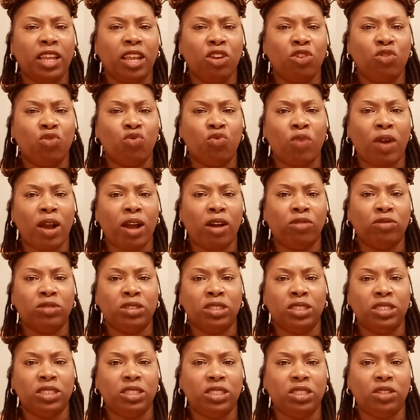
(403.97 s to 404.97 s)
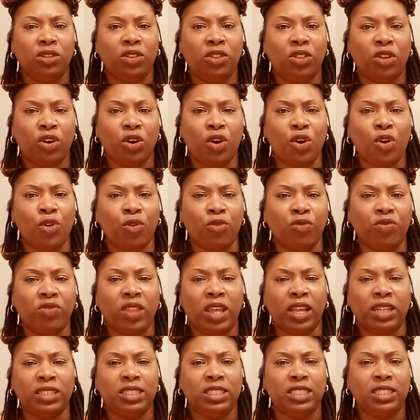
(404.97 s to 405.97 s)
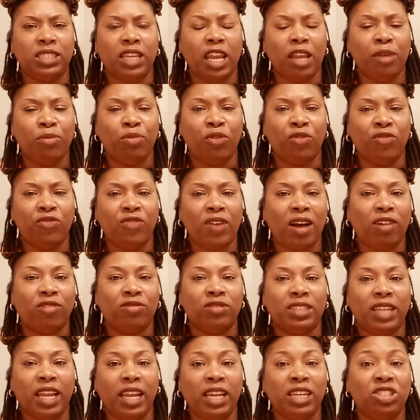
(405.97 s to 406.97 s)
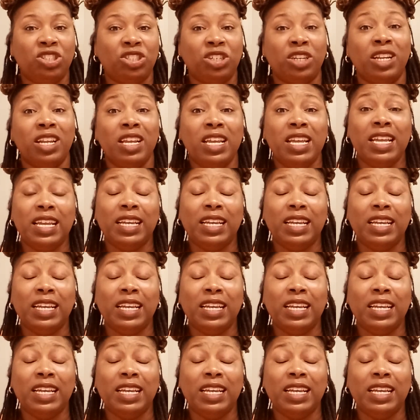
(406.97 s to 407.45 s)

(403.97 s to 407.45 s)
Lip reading: and grounded to the earth, that stable foundation,